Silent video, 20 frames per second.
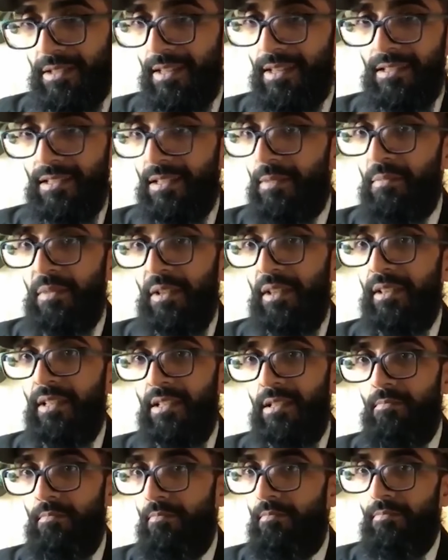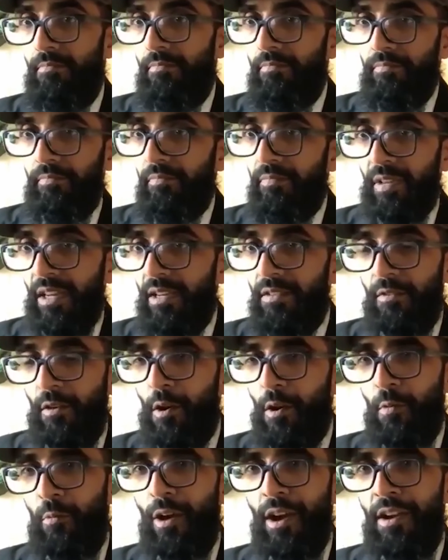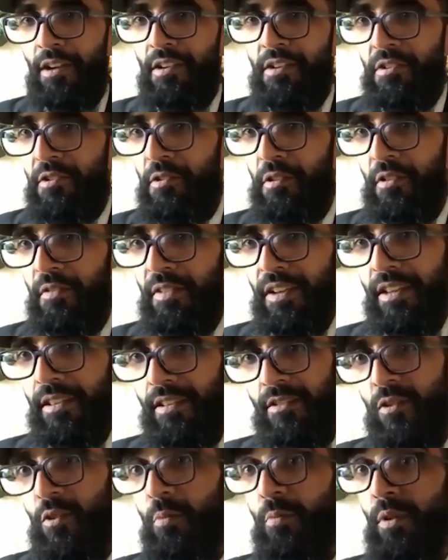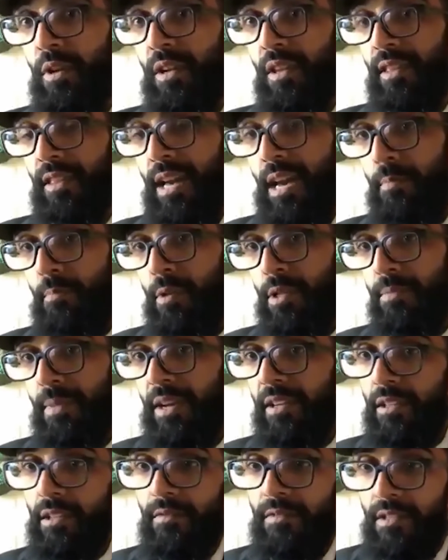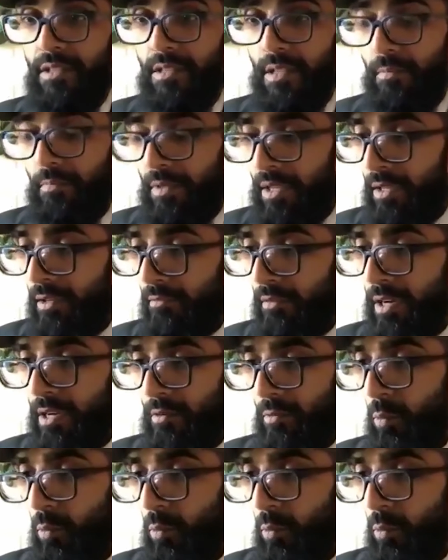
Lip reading: And that's something that's kind of hardwired into our faith. And so bringing that perspective is something, right?